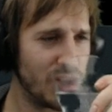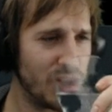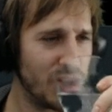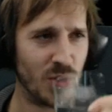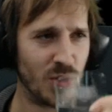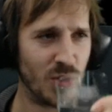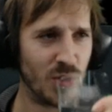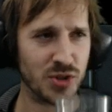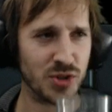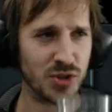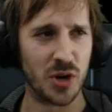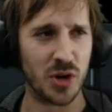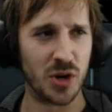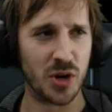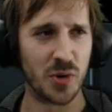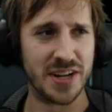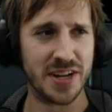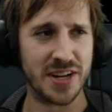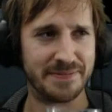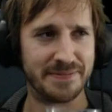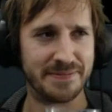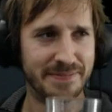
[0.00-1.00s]
Who's gonna
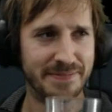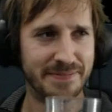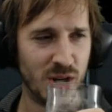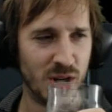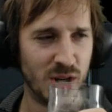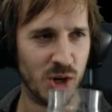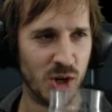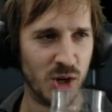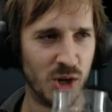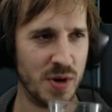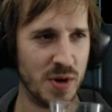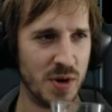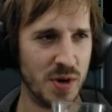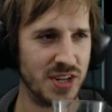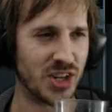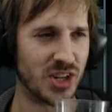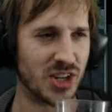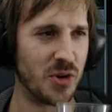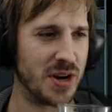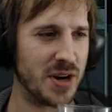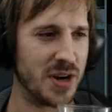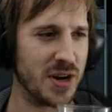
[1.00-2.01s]
win? Who is
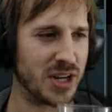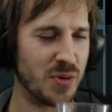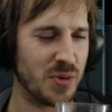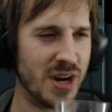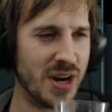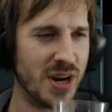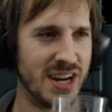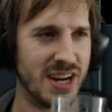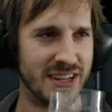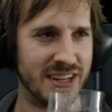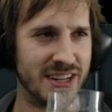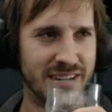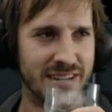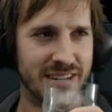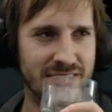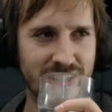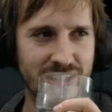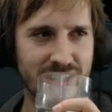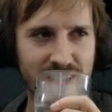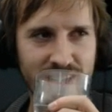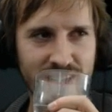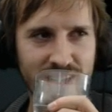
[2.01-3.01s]
going to win?
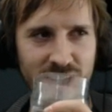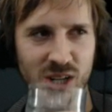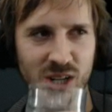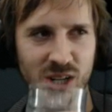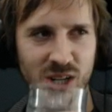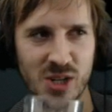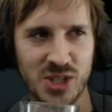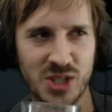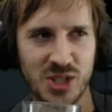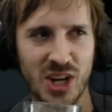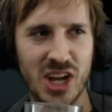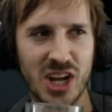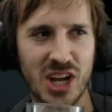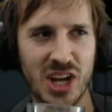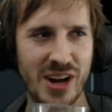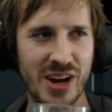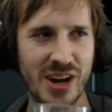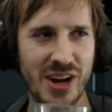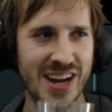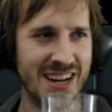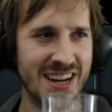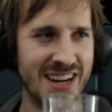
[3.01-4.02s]
Who's gonna
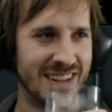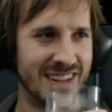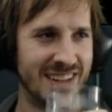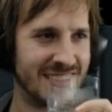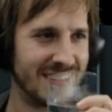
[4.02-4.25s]
win?